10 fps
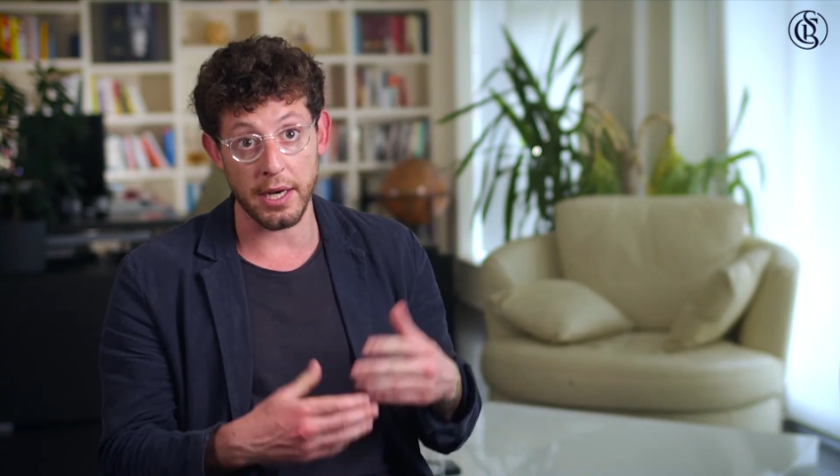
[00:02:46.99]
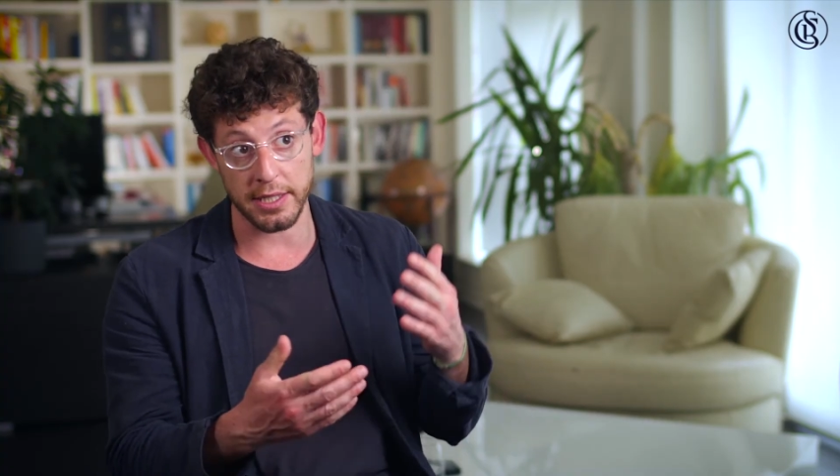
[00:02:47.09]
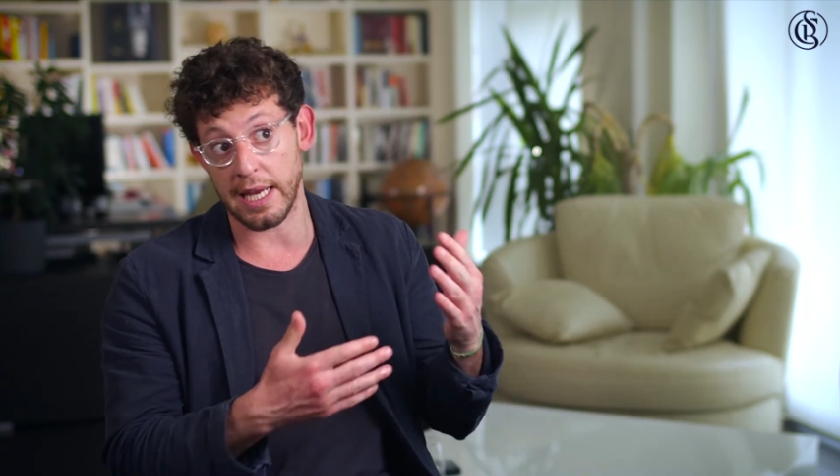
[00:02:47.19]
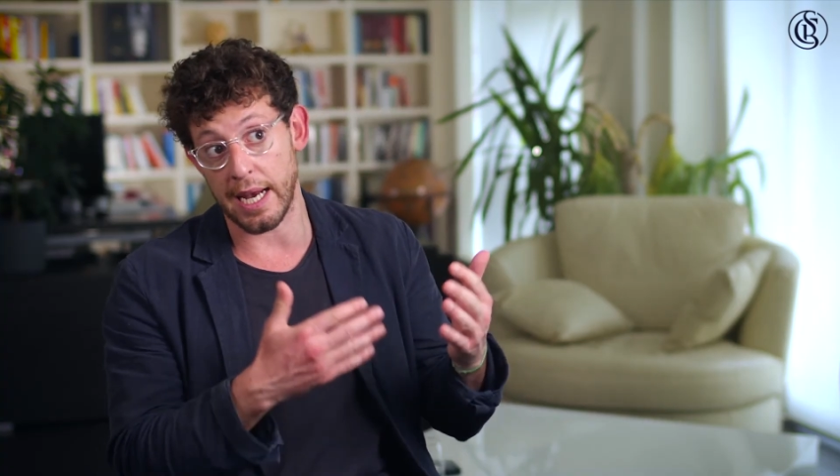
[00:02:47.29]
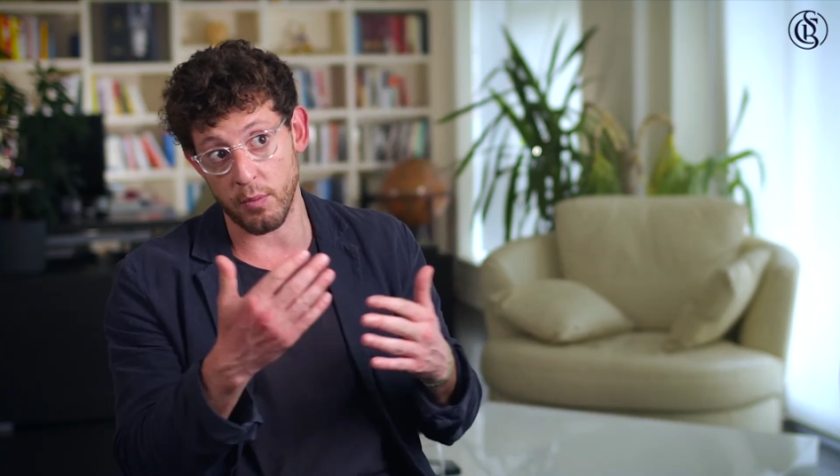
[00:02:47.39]

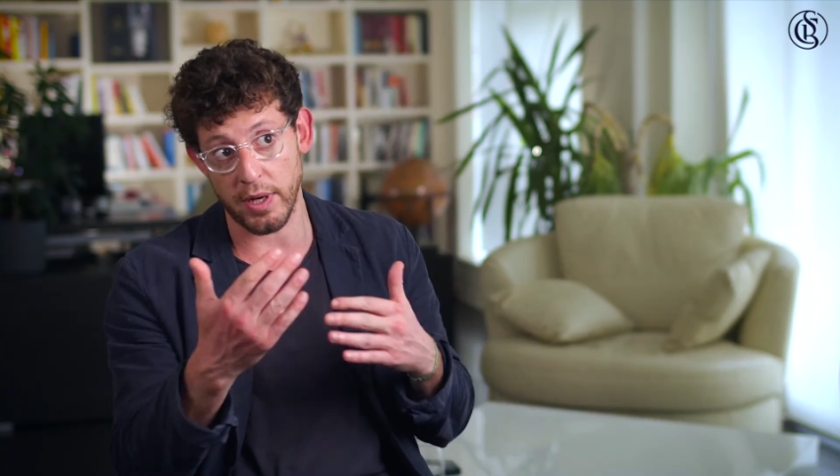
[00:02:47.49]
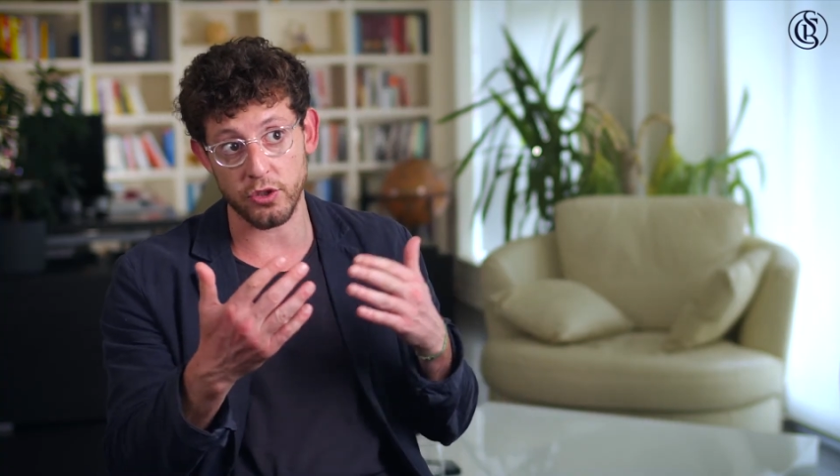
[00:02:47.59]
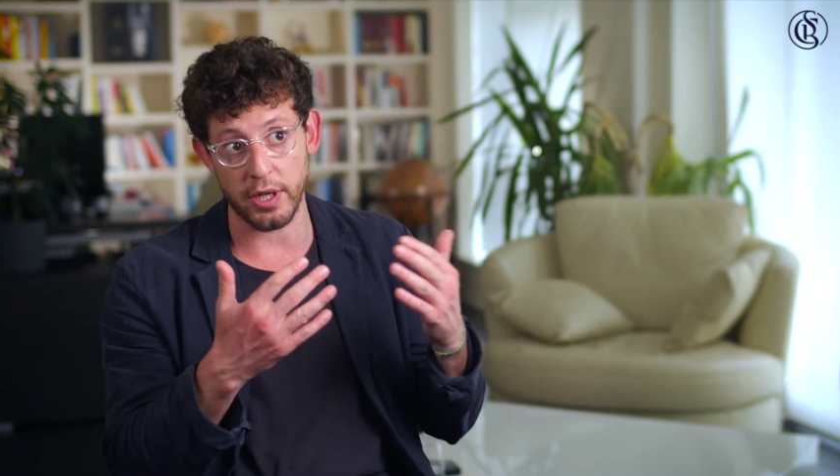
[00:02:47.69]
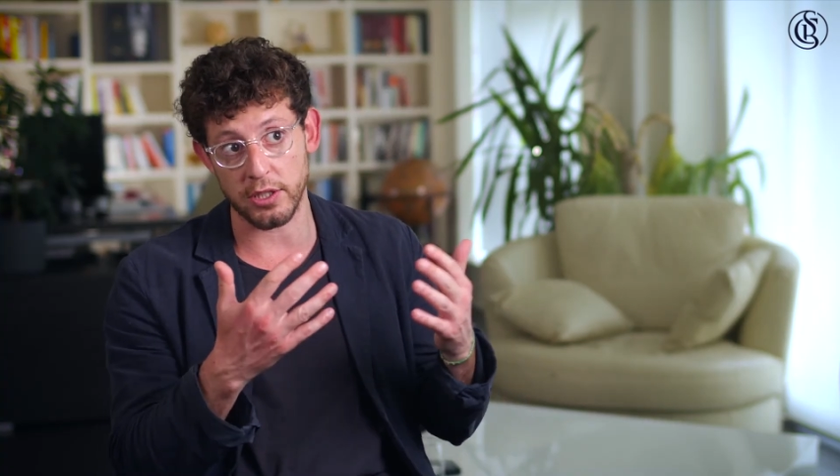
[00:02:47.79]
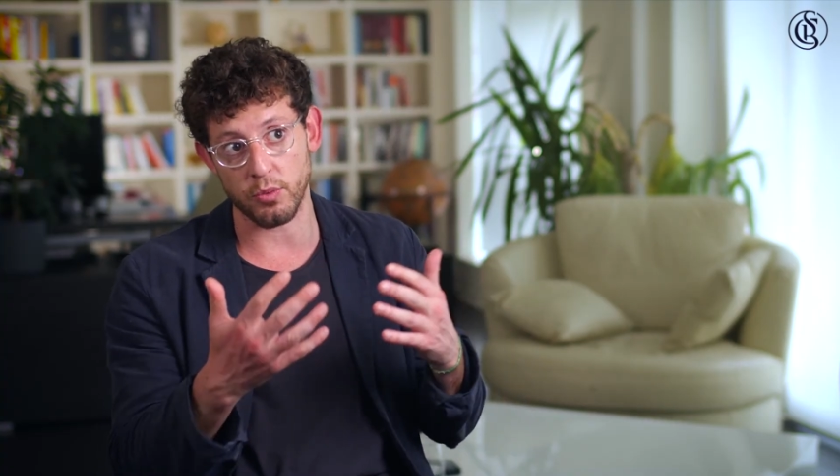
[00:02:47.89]
understanding where
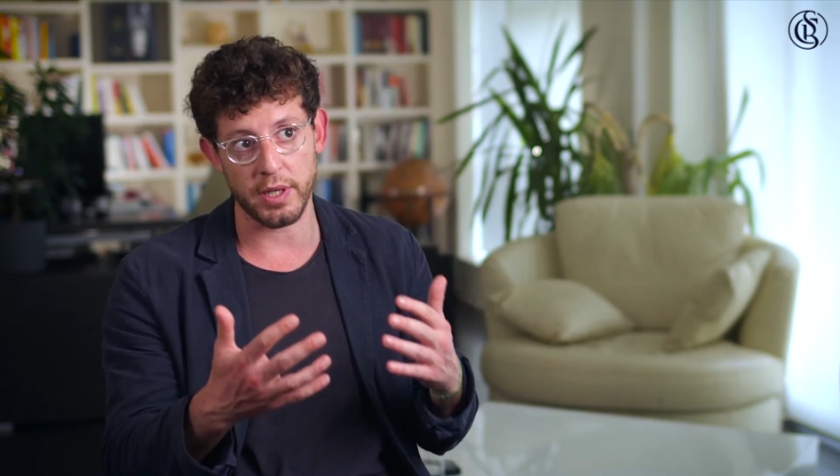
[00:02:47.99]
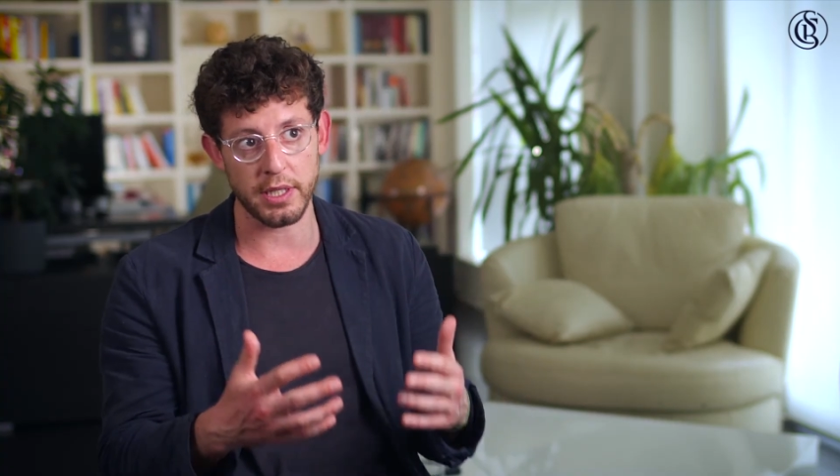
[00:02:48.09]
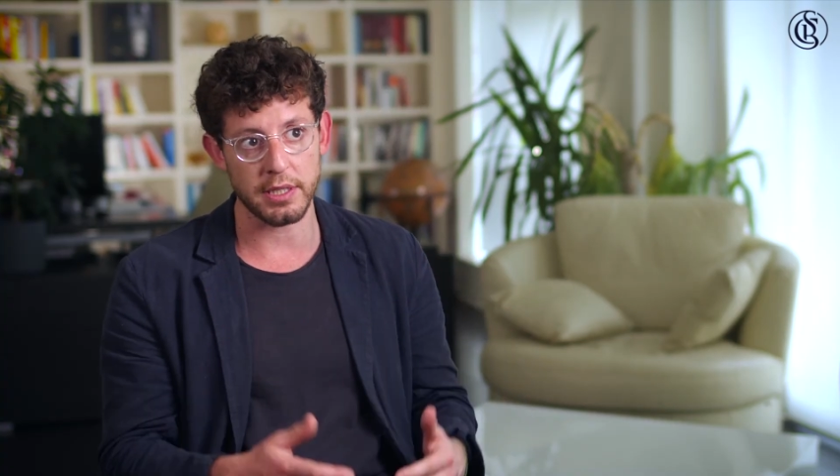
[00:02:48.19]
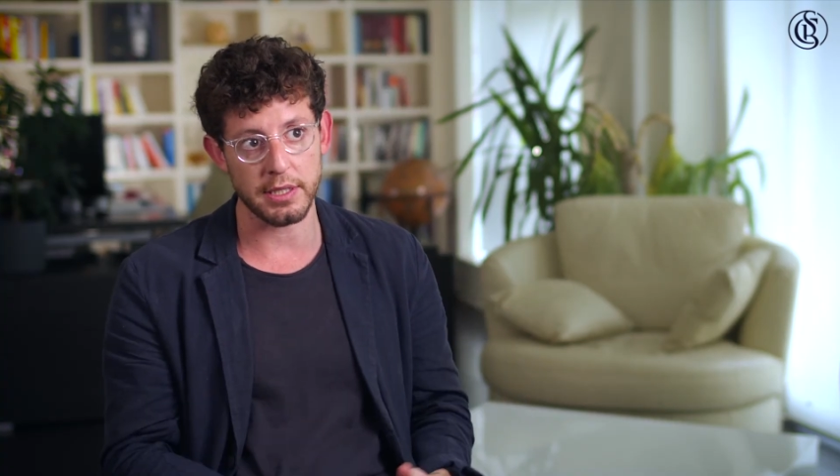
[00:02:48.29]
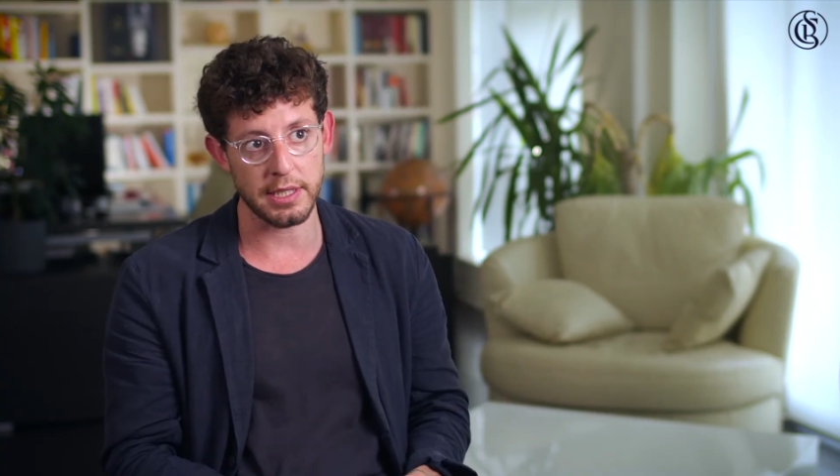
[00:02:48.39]
strengths and
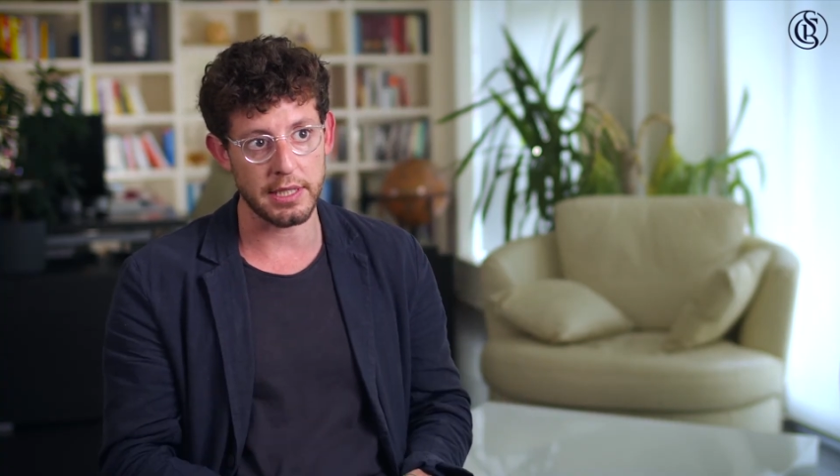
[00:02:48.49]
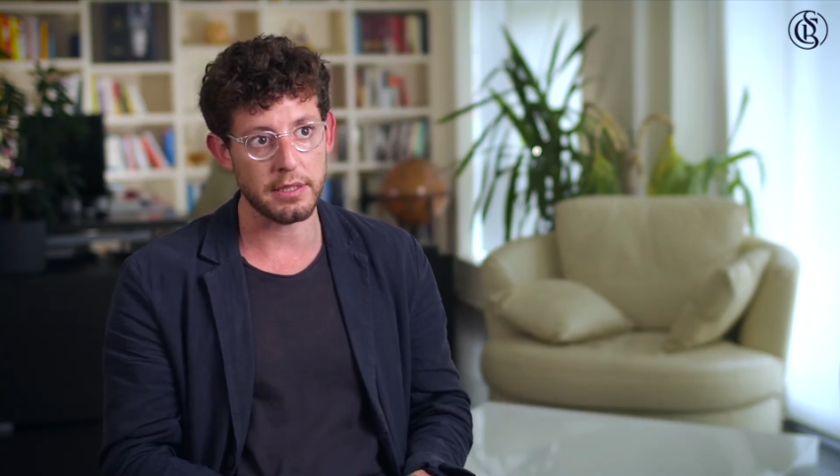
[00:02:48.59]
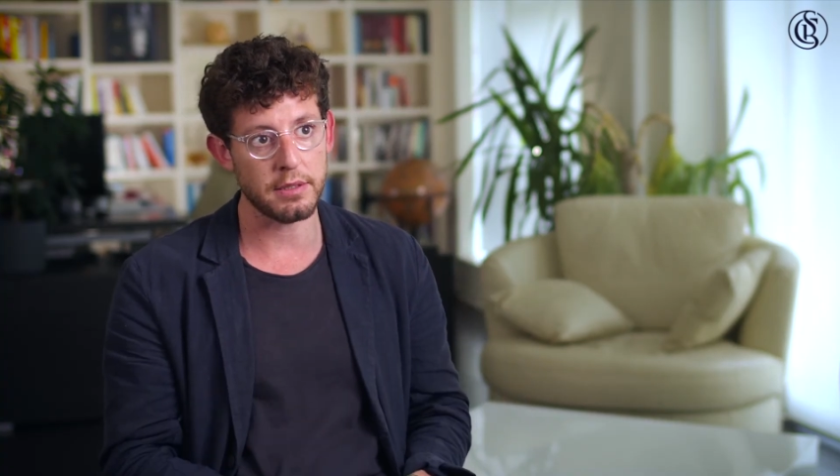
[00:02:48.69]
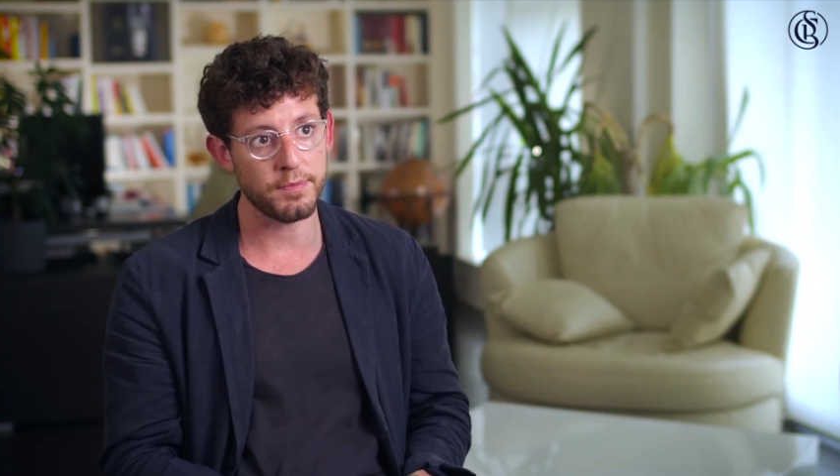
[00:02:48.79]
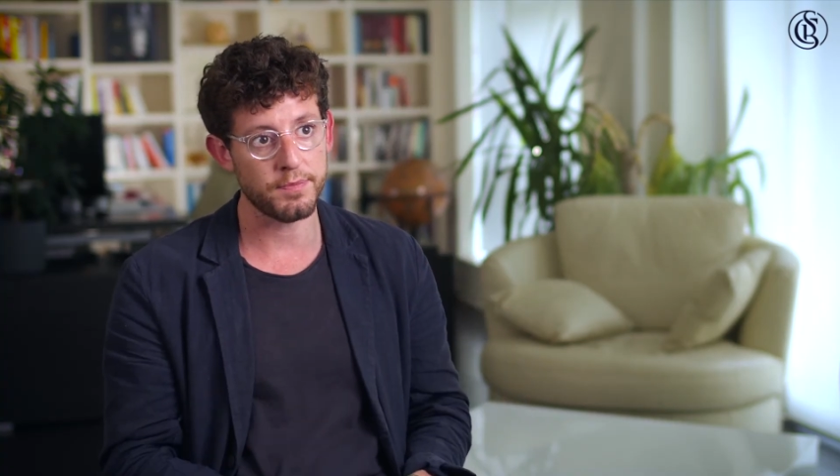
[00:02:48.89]
weaknesses exist.